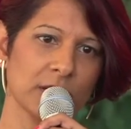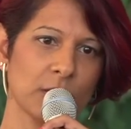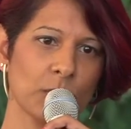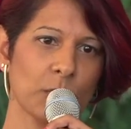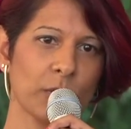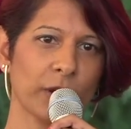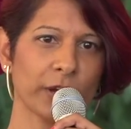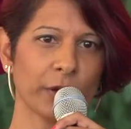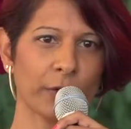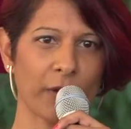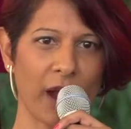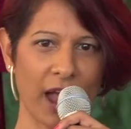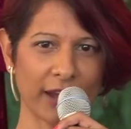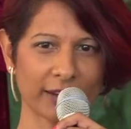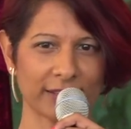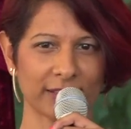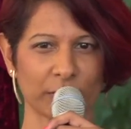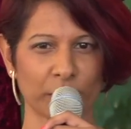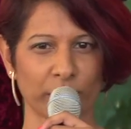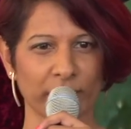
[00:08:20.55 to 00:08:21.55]
where you're
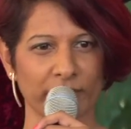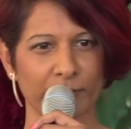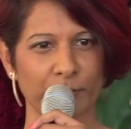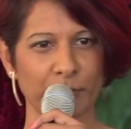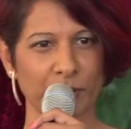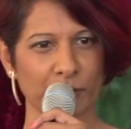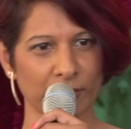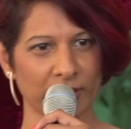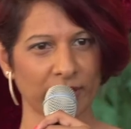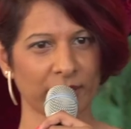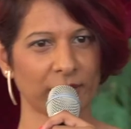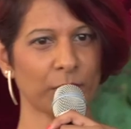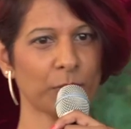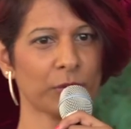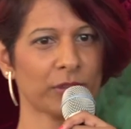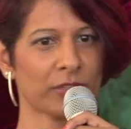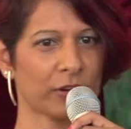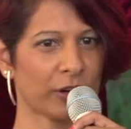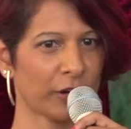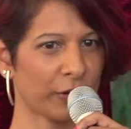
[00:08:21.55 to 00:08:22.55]
acting with beauty,
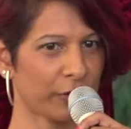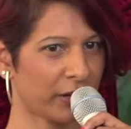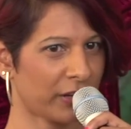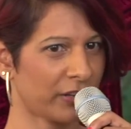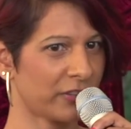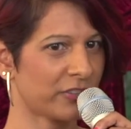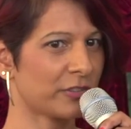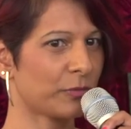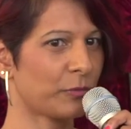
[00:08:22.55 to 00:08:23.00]
with courage,